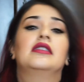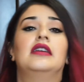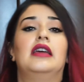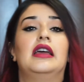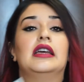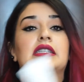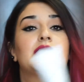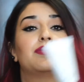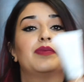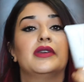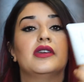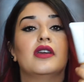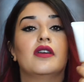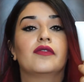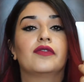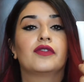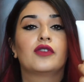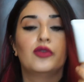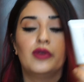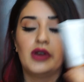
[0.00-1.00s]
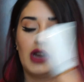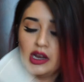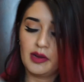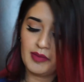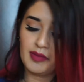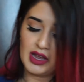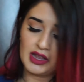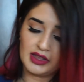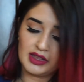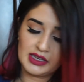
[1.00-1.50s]
SPF
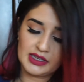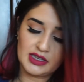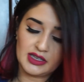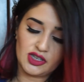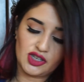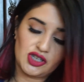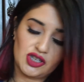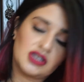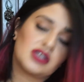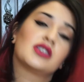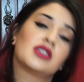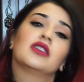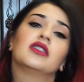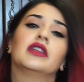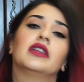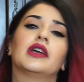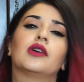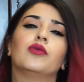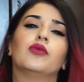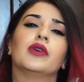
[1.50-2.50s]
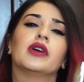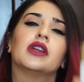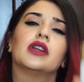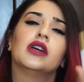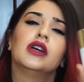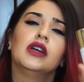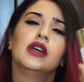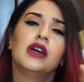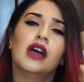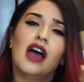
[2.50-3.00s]
cream, and this is just the liquid
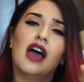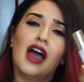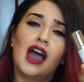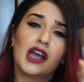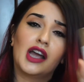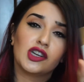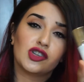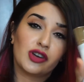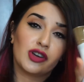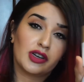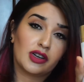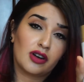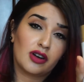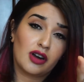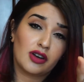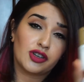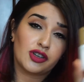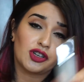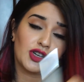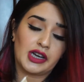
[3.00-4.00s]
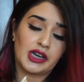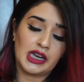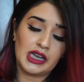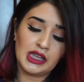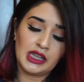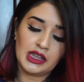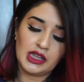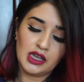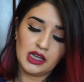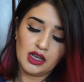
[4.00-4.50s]
hydrator
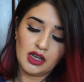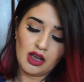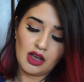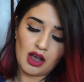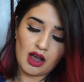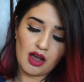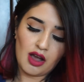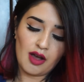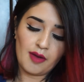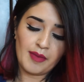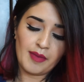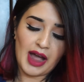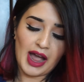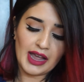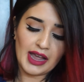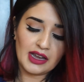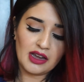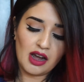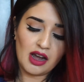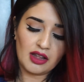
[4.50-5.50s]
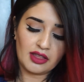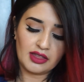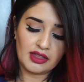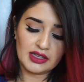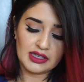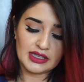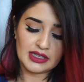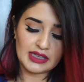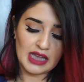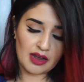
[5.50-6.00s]
underneath. I got
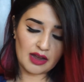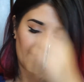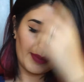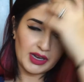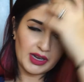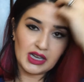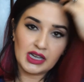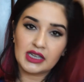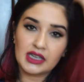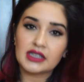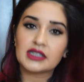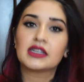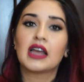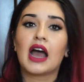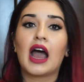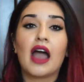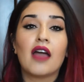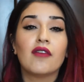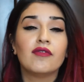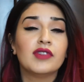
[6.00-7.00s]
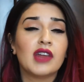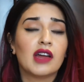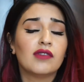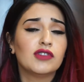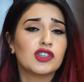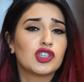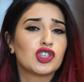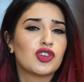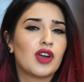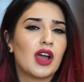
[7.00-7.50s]
this set because I've
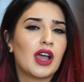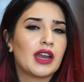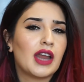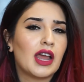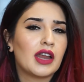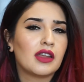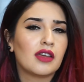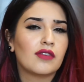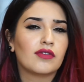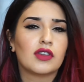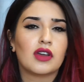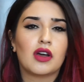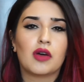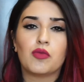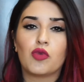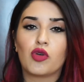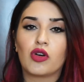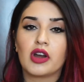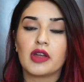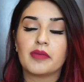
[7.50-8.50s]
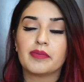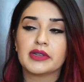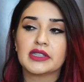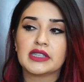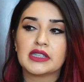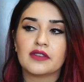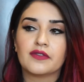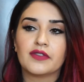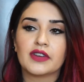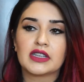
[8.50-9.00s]
never tried any of the Amore
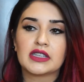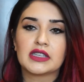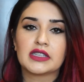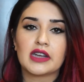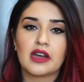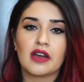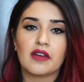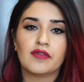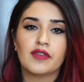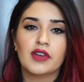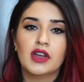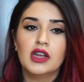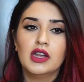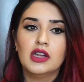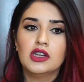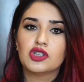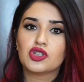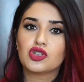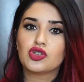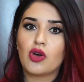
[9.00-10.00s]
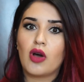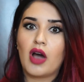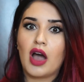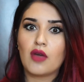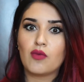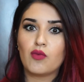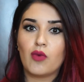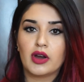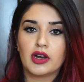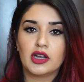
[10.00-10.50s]
Pacific stuff, so
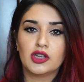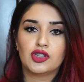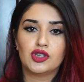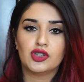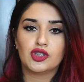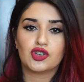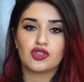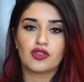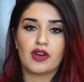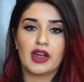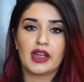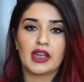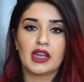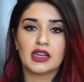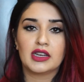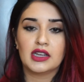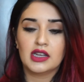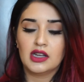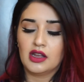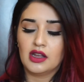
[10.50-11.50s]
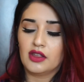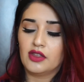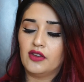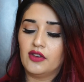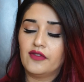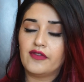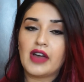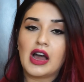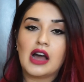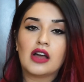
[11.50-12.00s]
I wanted to try it.
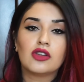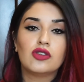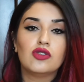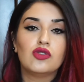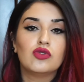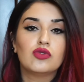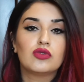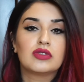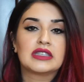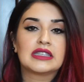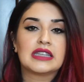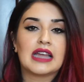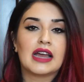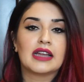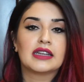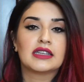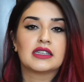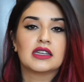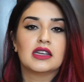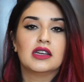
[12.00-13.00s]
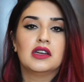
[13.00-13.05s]
The value set